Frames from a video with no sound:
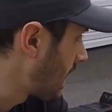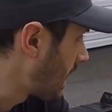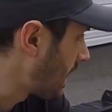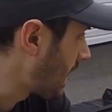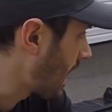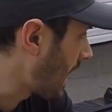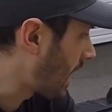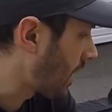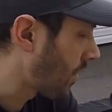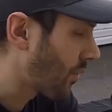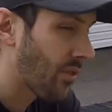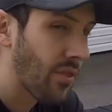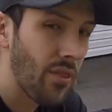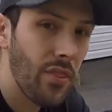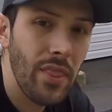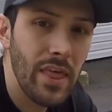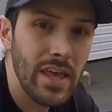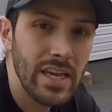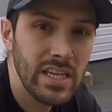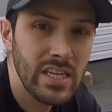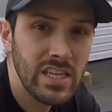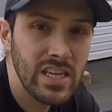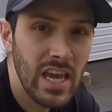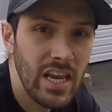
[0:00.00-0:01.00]
Now,
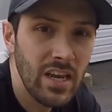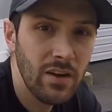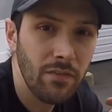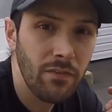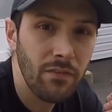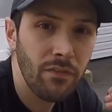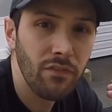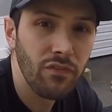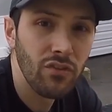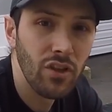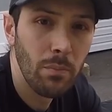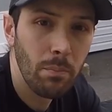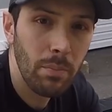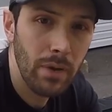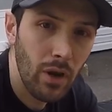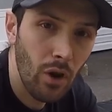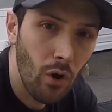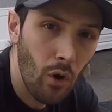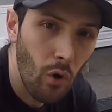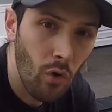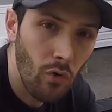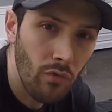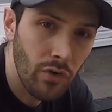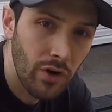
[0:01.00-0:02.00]
they say to flip it
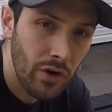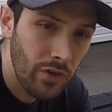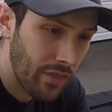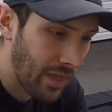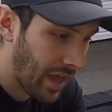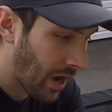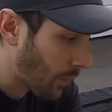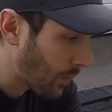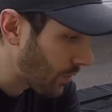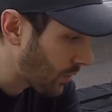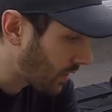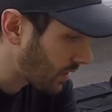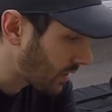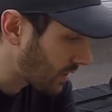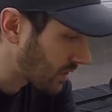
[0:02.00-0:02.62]
over, that way you can